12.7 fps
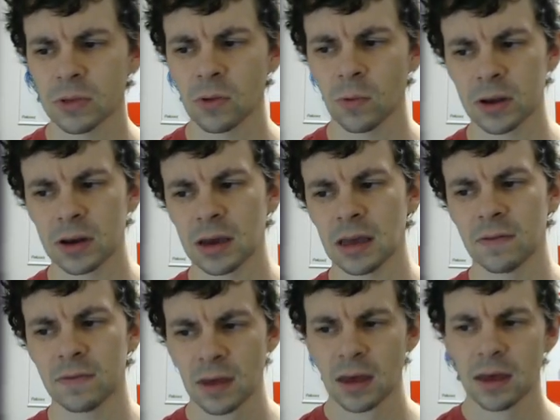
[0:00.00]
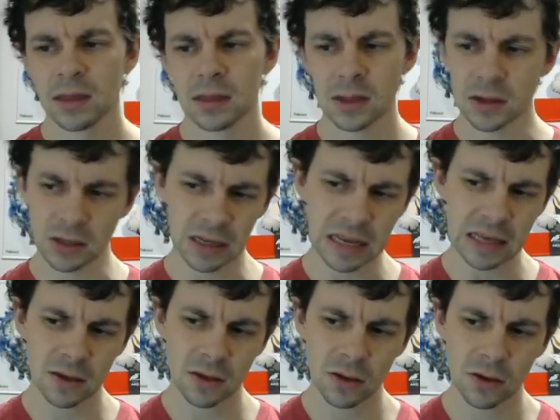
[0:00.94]
the one I give the
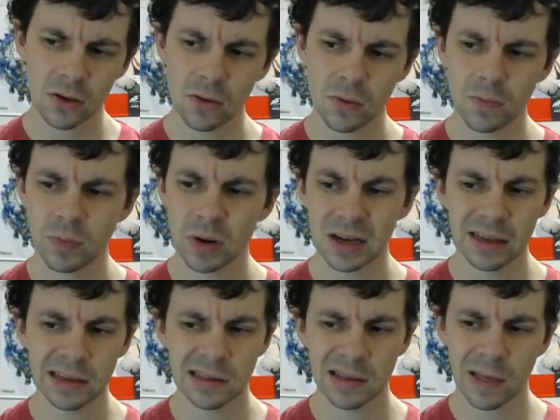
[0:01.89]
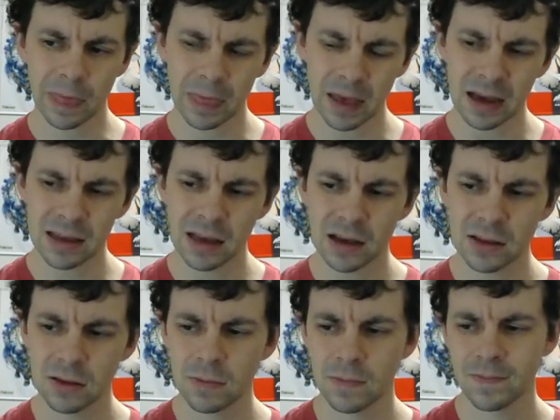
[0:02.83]
least to, but I
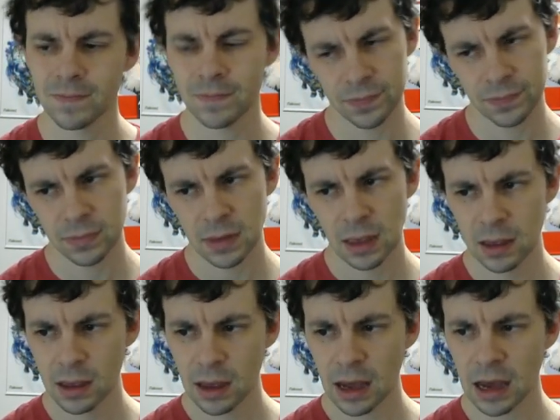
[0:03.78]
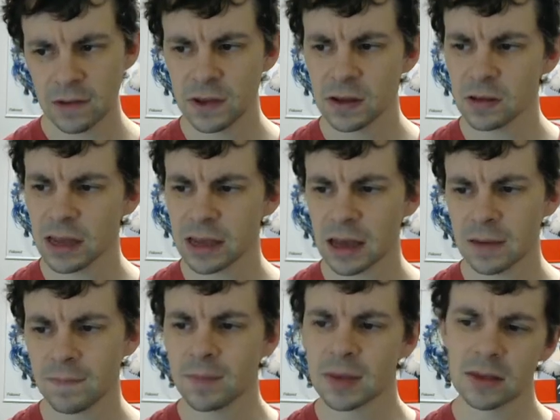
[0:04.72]
feel like
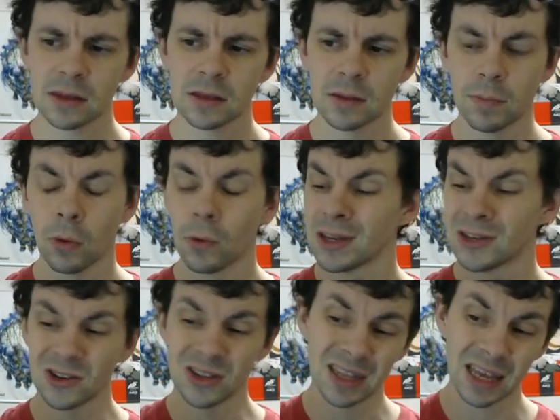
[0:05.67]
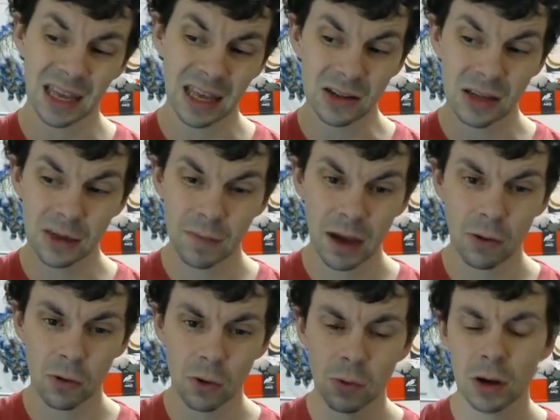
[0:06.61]
I'm missing the point on the healing
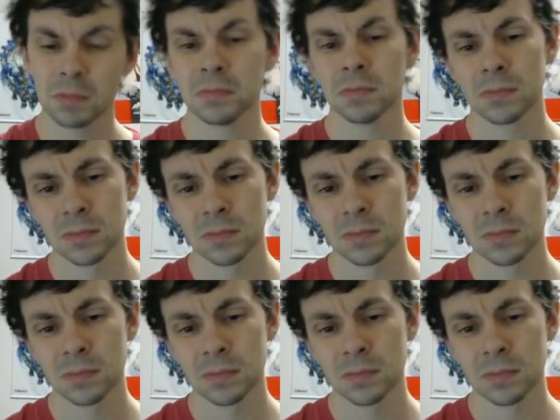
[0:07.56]
power one.